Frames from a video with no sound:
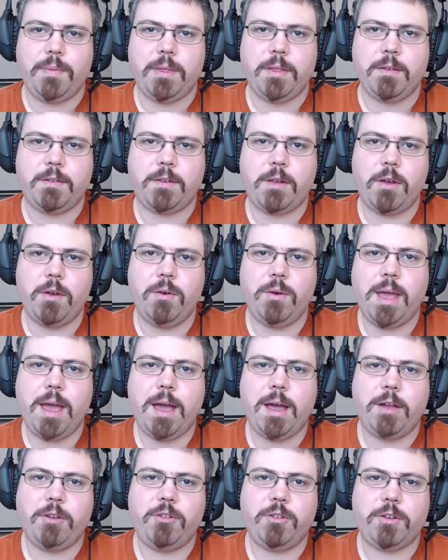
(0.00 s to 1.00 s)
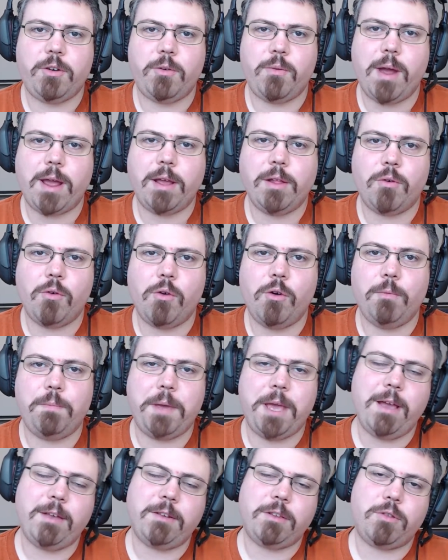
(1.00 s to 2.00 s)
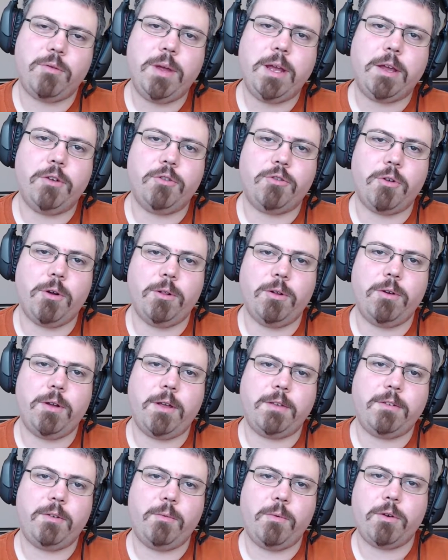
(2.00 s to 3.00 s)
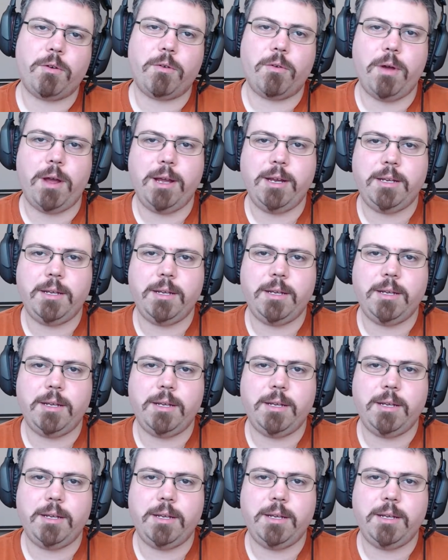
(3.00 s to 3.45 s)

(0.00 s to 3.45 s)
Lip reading: So yeah, just a regular old PS3 controller doesn't work great.